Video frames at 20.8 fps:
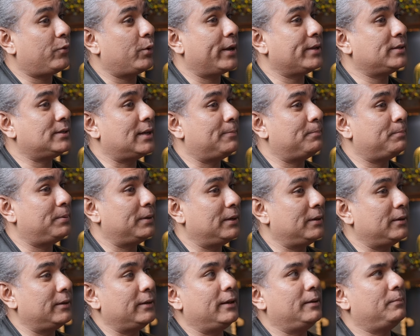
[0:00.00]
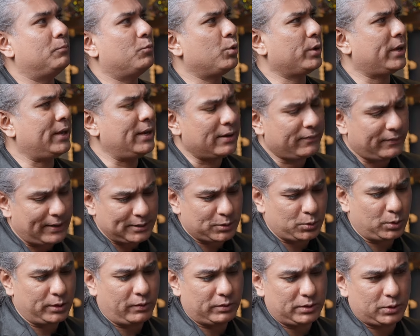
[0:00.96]
for example, in Burkina
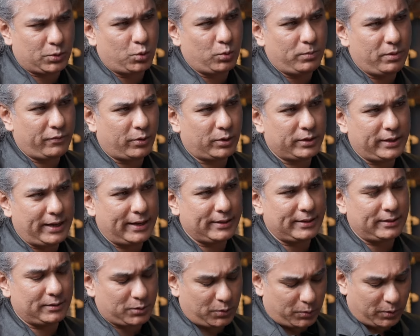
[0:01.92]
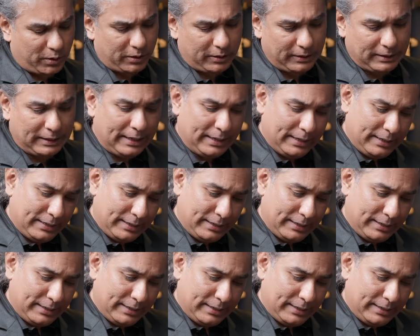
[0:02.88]
Faso, there was a coup before that, and so on.